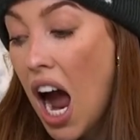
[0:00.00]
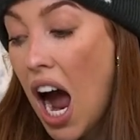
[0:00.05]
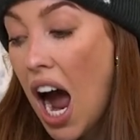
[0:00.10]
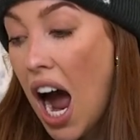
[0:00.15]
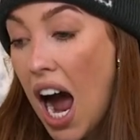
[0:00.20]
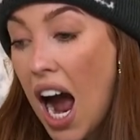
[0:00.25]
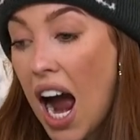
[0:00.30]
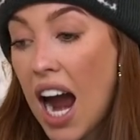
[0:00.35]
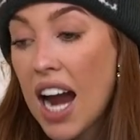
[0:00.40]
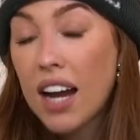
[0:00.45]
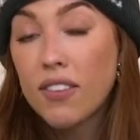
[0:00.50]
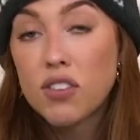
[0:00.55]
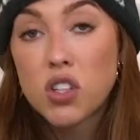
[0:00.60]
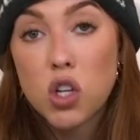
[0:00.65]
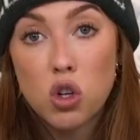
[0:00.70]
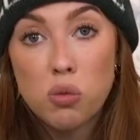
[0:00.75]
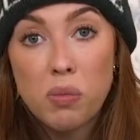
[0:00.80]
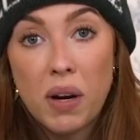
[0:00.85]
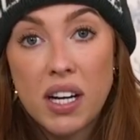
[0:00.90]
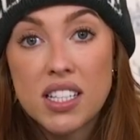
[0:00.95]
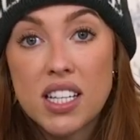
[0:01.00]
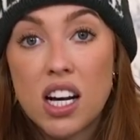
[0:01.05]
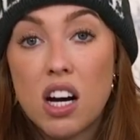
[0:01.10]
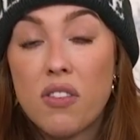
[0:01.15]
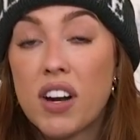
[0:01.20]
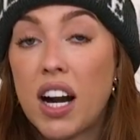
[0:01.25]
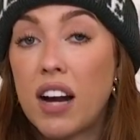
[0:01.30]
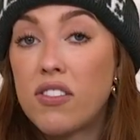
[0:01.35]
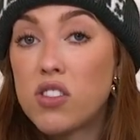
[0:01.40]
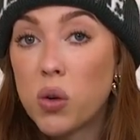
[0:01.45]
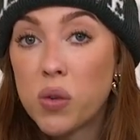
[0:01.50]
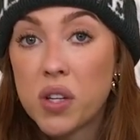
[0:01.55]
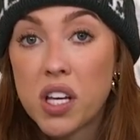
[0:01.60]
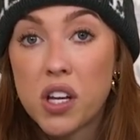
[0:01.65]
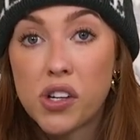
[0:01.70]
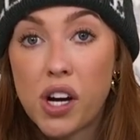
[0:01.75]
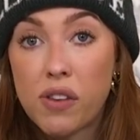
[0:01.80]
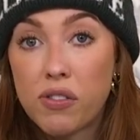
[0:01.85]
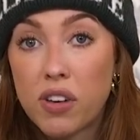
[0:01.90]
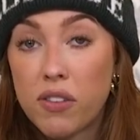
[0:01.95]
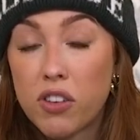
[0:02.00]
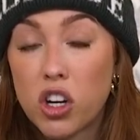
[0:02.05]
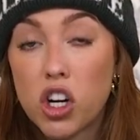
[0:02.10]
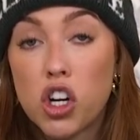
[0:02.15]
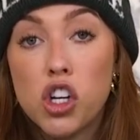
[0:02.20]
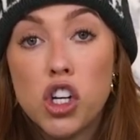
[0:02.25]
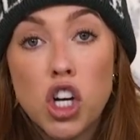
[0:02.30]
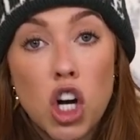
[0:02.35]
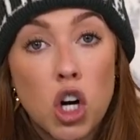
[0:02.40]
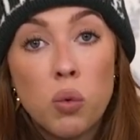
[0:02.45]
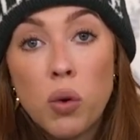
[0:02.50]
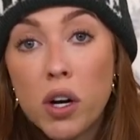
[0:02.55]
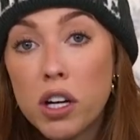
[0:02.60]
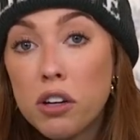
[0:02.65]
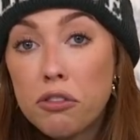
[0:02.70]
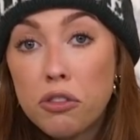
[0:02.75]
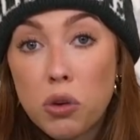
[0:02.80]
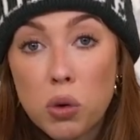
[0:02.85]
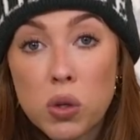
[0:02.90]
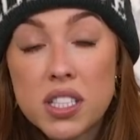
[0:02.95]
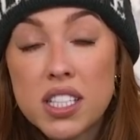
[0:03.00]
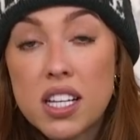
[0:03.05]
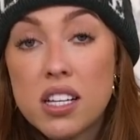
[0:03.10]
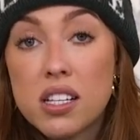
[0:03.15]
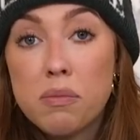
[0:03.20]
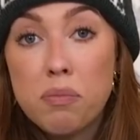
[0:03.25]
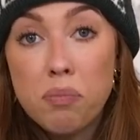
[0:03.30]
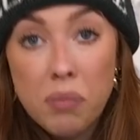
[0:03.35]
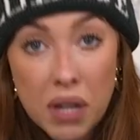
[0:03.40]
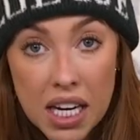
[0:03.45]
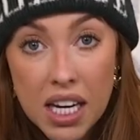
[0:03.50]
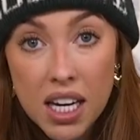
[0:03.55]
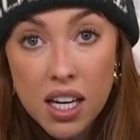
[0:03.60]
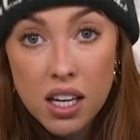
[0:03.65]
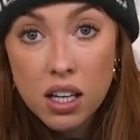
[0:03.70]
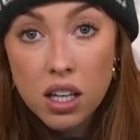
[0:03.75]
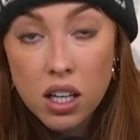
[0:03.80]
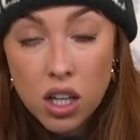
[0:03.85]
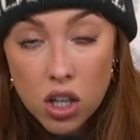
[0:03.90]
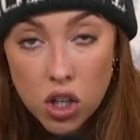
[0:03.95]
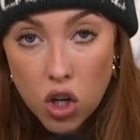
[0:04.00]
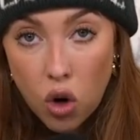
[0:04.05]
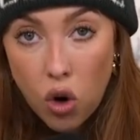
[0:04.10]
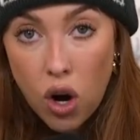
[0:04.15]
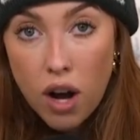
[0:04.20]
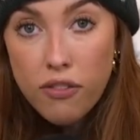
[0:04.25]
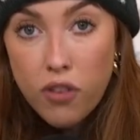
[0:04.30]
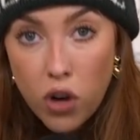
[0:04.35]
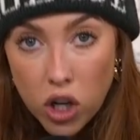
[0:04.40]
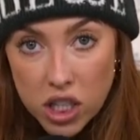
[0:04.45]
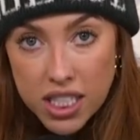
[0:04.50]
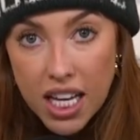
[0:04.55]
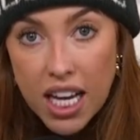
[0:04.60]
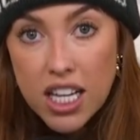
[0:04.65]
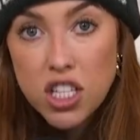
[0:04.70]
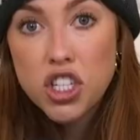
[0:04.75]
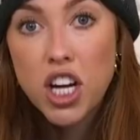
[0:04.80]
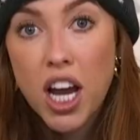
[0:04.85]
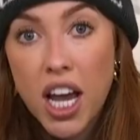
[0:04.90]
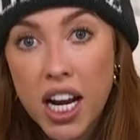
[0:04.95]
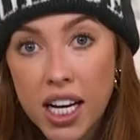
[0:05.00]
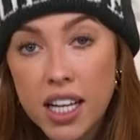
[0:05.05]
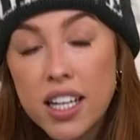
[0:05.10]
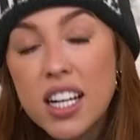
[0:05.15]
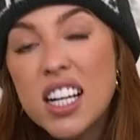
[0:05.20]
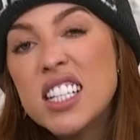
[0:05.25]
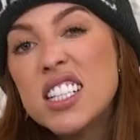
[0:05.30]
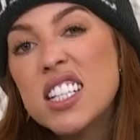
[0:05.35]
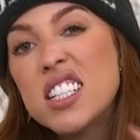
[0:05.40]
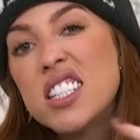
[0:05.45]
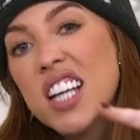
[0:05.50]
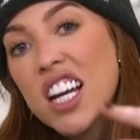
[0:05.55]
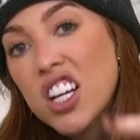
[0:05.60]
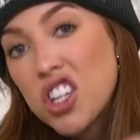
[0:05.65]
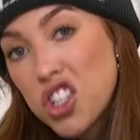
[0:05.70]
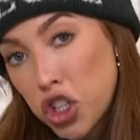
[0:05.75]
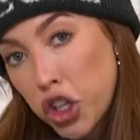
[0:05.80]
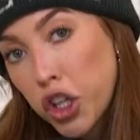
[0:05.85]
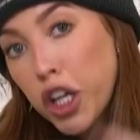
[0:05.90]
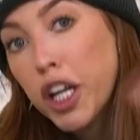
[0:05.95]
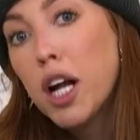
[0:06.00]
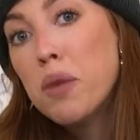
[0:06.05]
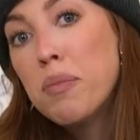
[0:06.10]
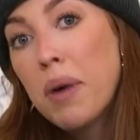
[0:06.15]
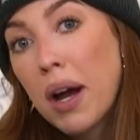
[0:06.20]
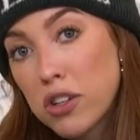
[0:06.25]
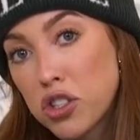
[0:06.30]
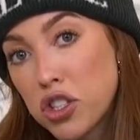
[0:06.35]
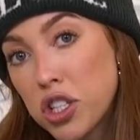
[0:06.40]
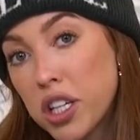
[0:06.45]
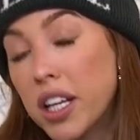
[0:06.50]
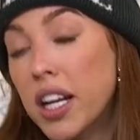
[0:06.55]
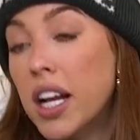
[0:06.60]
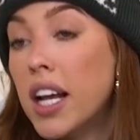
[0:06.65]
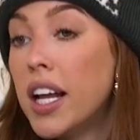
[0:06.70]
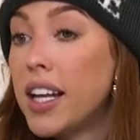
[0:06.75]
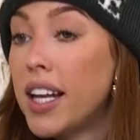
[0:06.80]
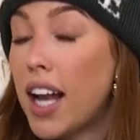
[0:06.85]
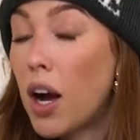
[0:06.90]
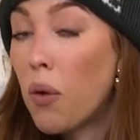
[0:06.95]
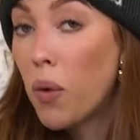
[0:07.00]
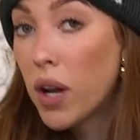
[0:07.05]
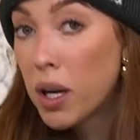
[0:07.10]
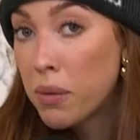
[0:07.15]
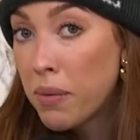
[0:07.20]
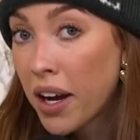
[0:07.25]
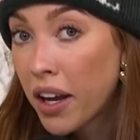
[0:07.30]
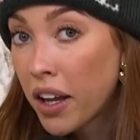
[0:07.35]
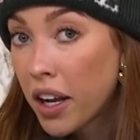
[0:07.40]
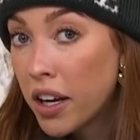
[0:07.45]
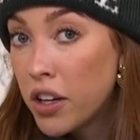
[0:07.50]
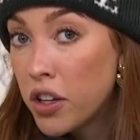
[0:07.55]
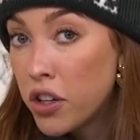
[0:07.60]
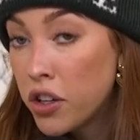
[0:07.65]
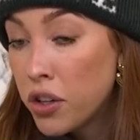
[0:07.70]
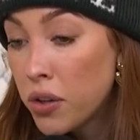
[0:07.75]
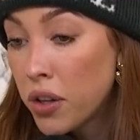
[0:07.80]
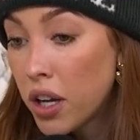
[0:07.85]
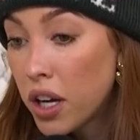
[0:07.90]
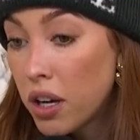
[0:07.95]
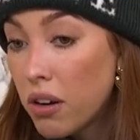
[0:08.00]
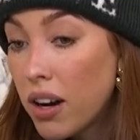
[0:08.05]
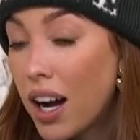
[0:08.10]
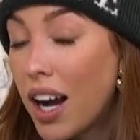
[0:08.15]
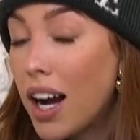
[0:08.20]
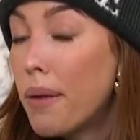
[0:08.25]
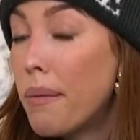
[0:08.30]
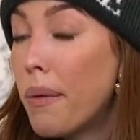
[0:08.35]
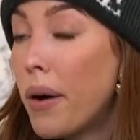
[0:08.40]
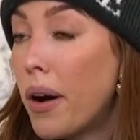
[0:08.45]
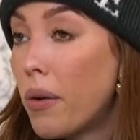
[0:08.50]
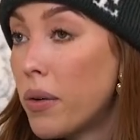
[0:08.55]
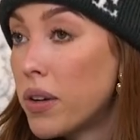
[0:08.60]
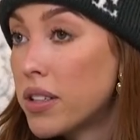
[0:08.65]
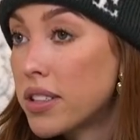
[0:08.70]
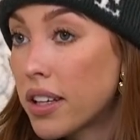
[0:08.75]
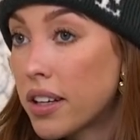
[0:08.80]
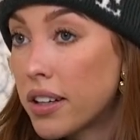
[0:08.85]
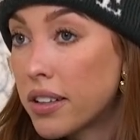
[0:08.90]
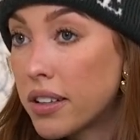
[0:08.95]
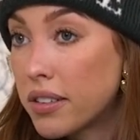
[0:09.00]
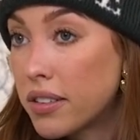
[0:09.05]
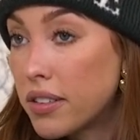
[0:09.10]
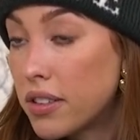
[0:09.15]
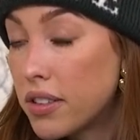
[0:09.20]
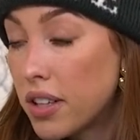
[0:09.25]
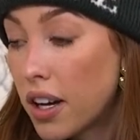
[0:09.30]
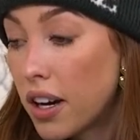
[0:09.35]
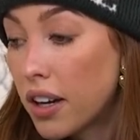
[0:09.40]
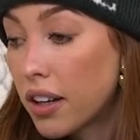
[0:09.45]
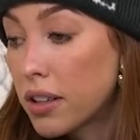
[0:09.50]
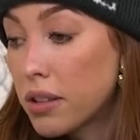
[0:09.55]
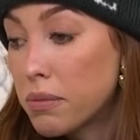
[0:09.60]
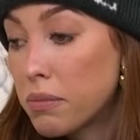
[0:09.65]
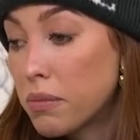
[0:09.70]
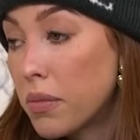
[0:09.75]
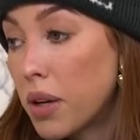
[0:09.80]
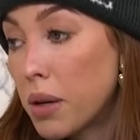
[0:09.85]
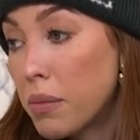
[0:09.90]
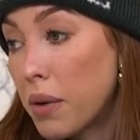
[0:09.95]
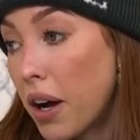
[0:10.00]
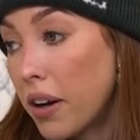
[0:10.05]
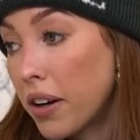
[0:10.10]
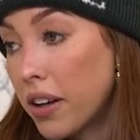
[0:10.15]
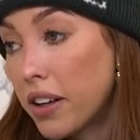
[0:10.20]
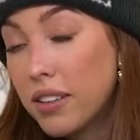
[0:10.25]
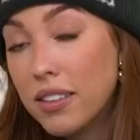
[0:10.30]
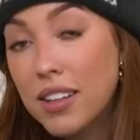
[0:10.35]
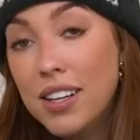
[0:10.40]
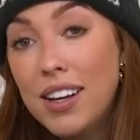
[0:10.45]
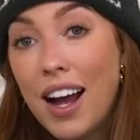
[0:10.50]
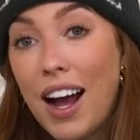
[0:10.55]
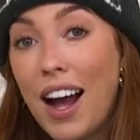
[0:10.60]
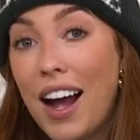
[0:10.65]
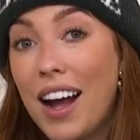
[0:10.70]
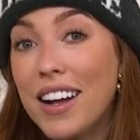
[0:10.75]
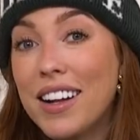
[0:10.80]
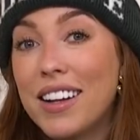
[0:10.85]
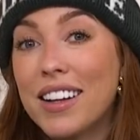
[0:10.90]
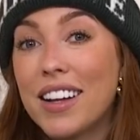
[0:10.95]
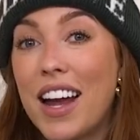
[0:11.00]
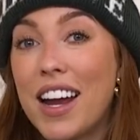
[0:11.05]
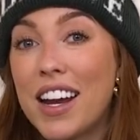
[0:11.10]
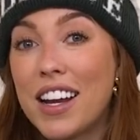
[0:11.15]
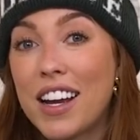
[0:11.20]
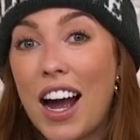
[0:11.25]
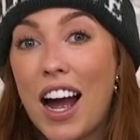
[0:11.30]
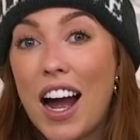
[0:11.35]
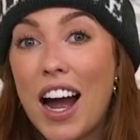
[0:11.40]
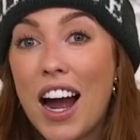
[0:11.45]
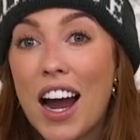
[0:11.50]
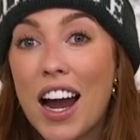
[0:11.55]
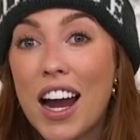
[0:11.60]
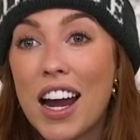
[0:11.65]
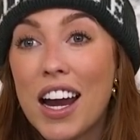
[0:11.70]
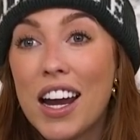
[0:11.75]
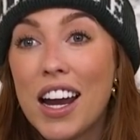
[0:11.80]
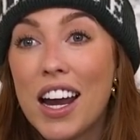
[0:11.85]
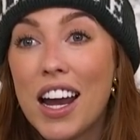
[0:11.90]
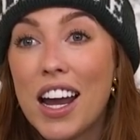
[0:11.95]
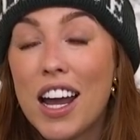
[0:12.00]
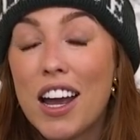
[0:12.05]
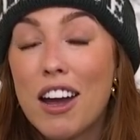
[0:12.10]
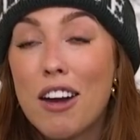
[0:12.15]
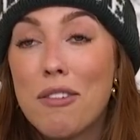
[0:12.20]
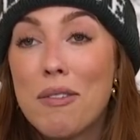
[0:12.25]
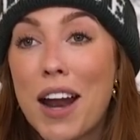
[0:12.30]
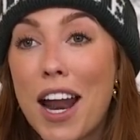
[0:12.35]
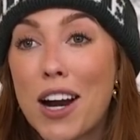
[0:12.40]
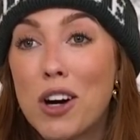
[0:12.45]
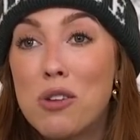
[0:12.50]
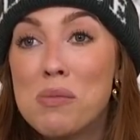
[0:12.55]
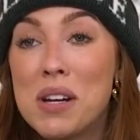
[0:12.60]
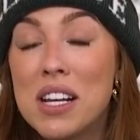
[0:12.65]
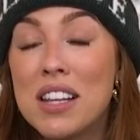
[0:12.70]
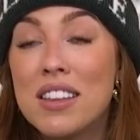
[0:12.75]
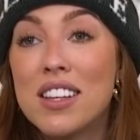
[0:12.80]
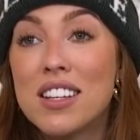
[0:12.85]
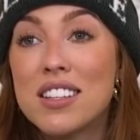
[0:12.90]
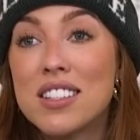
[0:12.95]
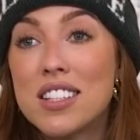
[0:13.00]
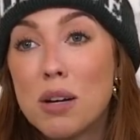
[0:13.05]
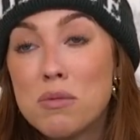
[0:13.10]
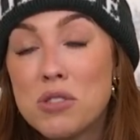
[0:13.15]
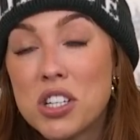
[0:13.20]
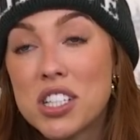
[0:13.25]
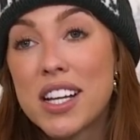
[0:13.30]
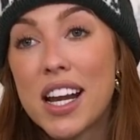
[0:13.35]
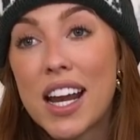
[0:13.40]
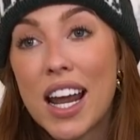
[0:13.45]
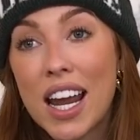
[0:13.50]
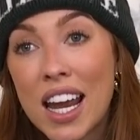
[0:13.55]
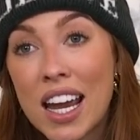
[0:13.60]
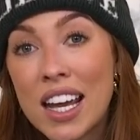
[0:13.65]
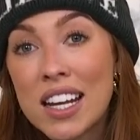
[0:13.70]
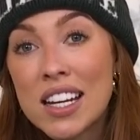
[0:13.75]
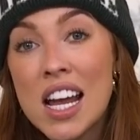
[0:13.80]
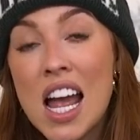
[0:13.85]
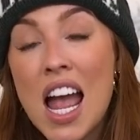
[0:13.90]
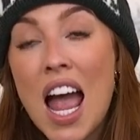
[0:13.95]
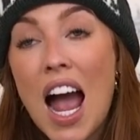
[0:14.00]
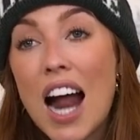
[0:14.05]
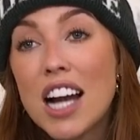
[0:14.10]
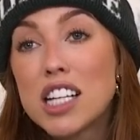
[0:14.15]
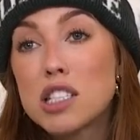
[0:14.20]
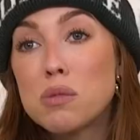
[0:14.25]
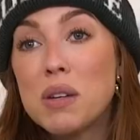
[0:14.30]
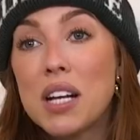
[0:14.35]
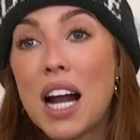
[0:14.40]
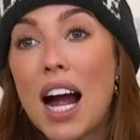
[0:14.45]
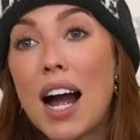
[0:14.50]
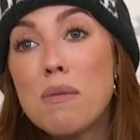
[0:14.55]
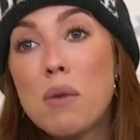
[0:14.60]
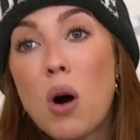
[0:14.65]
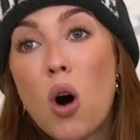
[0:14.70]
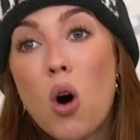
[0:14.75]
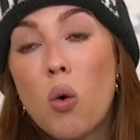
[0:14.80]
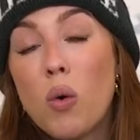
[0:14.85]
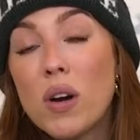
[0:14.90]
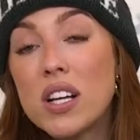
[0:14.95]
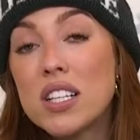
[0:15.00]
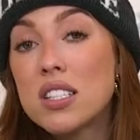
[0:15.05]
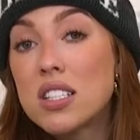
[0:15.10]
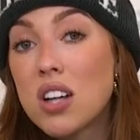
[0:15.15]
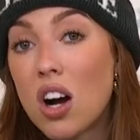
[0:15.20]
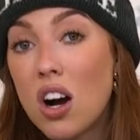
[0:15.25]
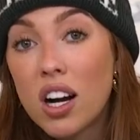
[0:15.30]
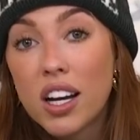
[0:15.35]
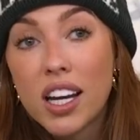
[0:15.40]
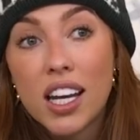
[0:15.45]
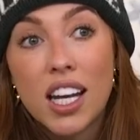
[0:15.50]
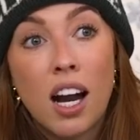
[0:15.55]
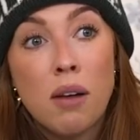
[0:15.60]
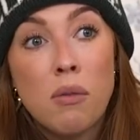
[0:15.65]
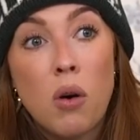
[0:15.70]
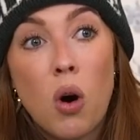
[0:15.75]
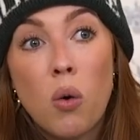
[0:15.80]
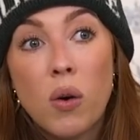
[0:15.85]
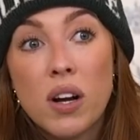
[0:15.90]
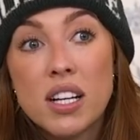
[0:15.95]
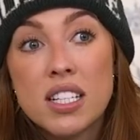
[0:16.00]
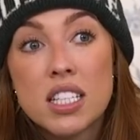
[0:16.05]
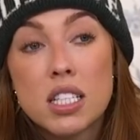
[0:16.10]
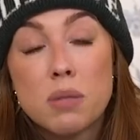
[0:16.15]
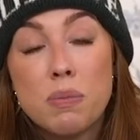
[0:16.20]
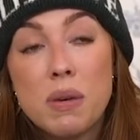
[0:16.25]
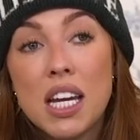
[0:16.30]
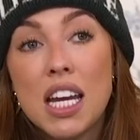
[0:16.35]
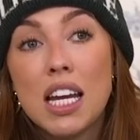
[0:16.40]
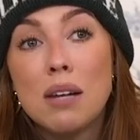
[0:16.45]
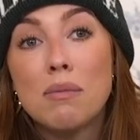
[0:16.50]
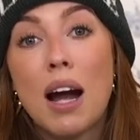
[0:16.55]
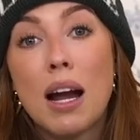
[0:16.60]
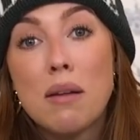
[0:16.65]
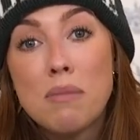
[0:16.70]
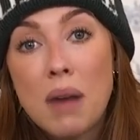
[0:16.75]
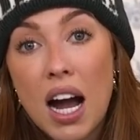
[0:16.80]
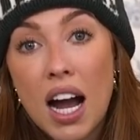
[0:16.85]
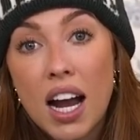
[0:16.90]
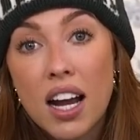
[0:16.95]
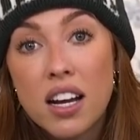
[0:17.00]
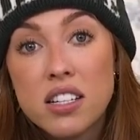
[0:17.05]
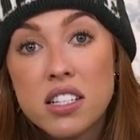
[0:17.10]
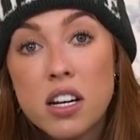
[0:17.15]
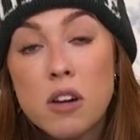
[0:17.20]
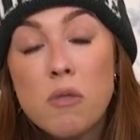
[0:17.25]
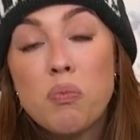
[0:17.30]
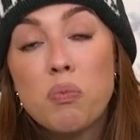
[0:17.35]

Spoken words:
I have told myself, and I've told the internet forever, no one forces Shannon to say shit about shit. Now, what am I going to do though? I'm always going to talk about it. Like I am, and I don't mean the subject at hand. I just mean I'm always talking. I'm always speaking my mind.